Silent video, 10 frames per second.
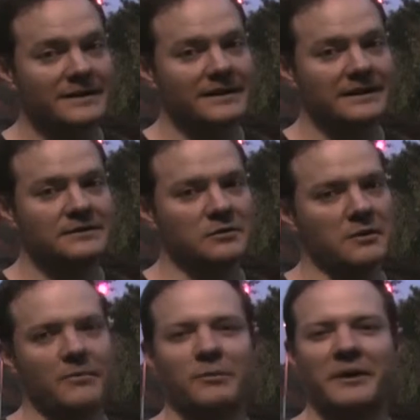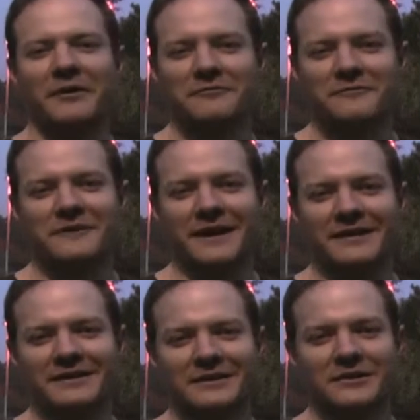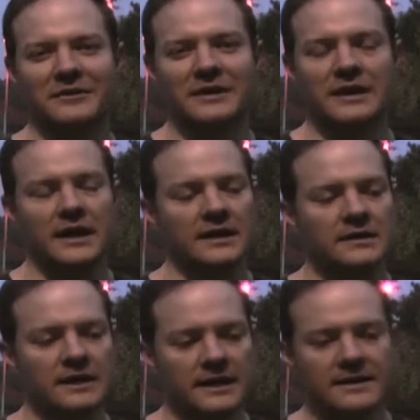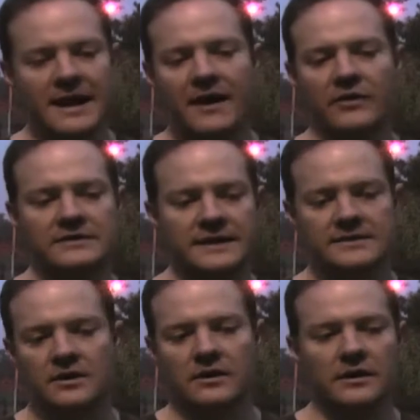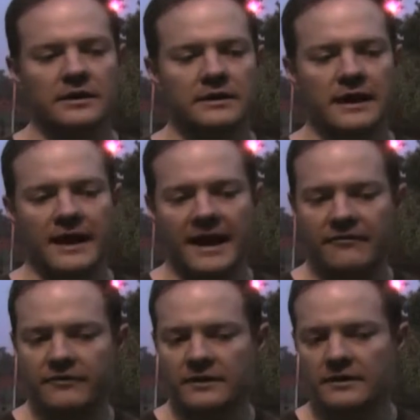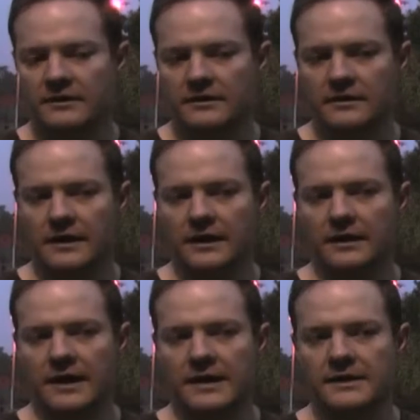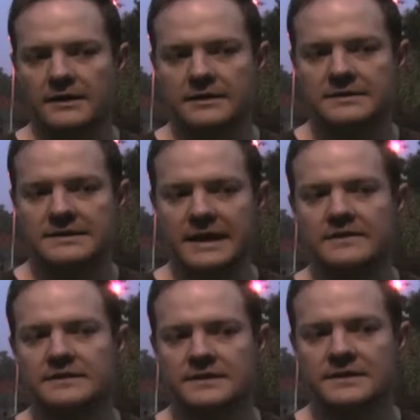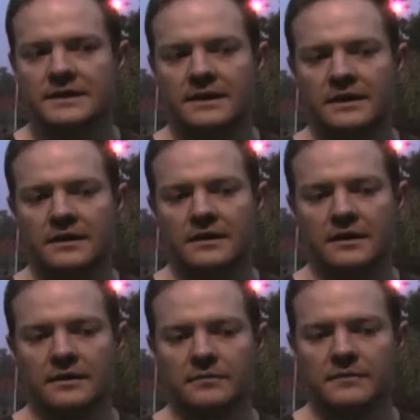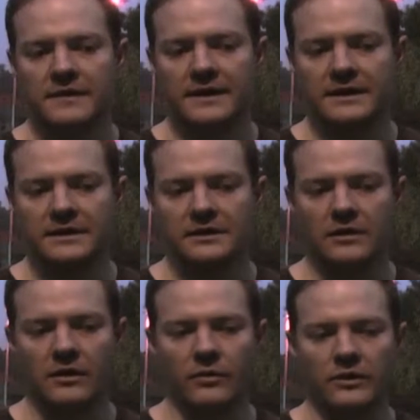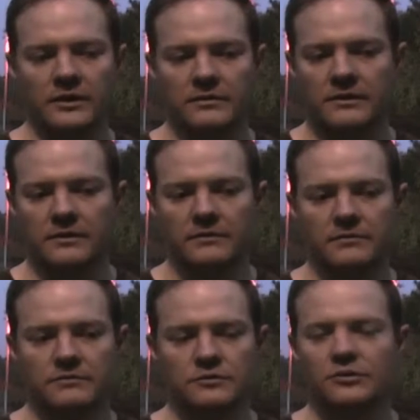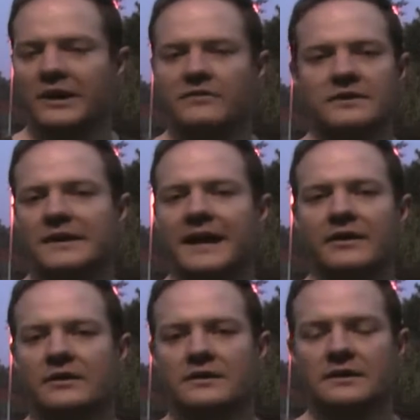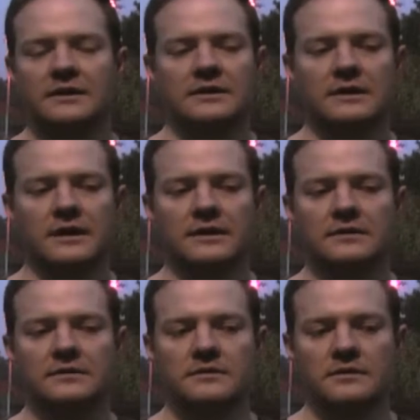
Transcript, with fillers: to get into. Am I prepared for that? You know, and and and now as that's gone on, I have a, a, a sense um, that you know I want to do kind of the accounting thing and and